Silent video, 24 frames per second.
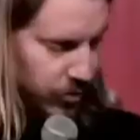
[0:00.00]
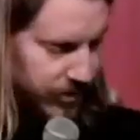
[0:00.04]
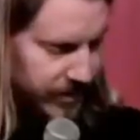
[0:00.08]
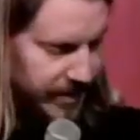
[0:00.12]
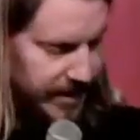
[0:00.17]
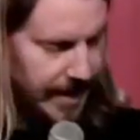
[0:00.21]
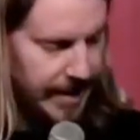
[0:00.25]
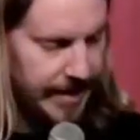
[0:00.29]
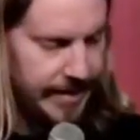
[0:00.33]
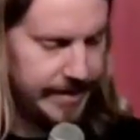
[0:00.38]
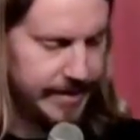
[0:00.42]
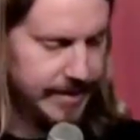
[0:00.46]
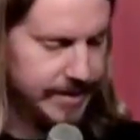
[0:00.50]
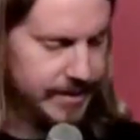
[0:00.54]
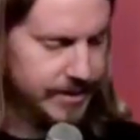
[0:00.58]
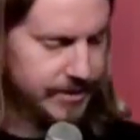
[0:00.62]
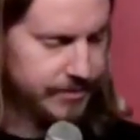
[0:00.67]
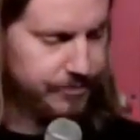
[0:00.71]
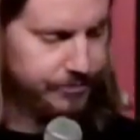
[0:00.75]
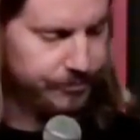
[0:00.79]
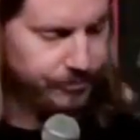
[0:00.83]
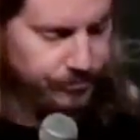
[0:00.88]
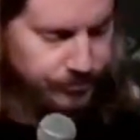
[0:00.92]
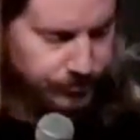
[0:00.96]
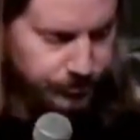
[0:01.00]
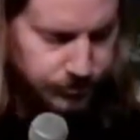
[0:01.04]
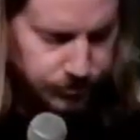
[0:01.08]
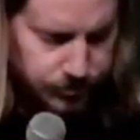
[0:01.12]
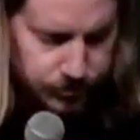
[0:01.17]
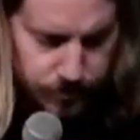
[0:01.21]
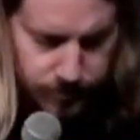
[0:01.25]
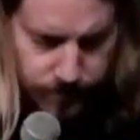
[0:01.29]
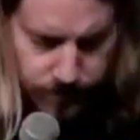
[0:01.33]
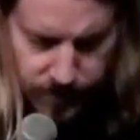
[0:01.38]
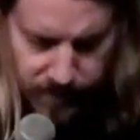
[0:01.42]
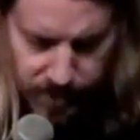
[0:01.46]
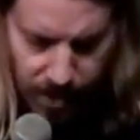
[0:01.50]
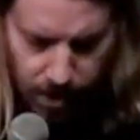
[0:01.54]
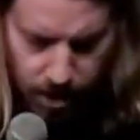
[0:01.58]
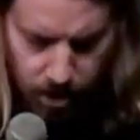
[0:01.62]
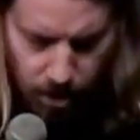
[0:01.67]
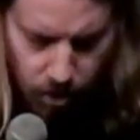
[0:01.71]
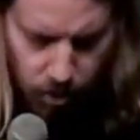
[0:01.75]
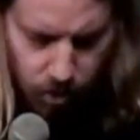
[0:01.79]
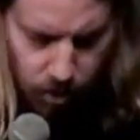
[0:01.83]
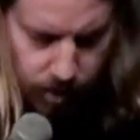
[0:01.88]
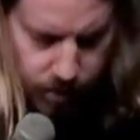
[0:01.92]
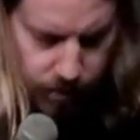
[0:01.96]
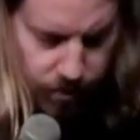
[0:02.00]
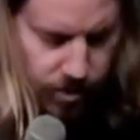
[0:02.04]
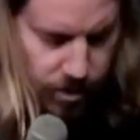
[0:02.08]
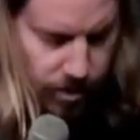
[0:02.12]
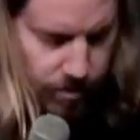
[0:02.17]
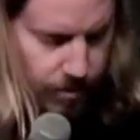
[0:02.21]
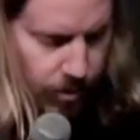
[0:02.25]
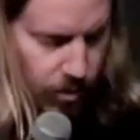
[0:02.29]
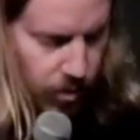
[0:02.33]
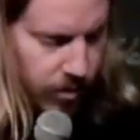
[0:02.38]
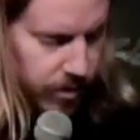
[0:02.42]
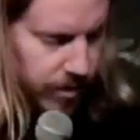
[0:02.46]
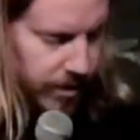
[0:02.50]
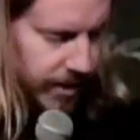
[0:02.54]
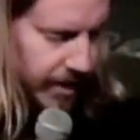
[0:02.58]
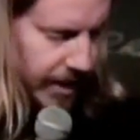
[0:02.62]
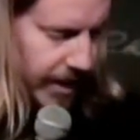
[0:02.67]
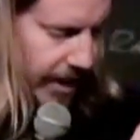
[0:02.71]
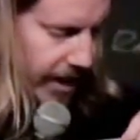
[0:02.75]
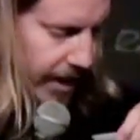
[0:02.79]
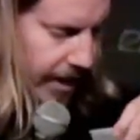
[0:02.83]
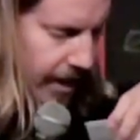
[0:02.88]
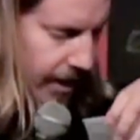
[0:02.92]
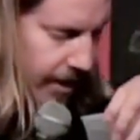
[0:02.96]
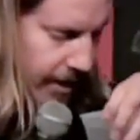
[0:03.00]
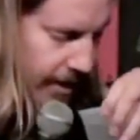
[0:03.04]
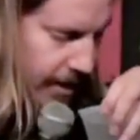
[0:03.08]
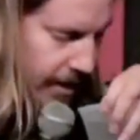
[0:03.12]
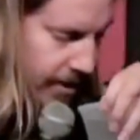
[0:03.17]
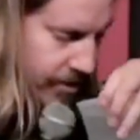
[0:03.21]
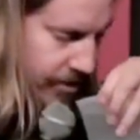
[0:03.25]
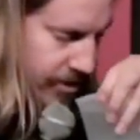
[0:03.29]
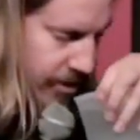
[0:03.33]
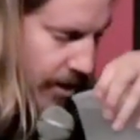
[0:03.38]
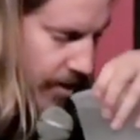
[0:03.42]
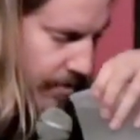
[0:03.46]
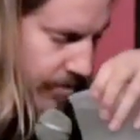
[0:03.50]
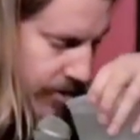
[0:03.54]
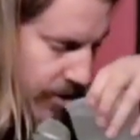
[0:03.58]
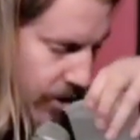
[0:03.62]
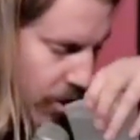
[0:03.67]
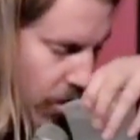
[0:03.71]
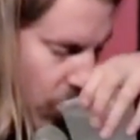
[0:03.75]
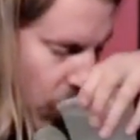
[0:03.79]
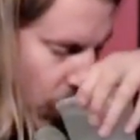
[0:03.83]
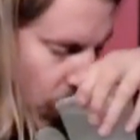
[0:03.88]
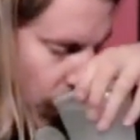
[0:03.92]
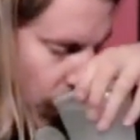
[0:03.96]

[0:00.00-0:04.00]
what that is. Oh, we're on board, and I got cotton chops.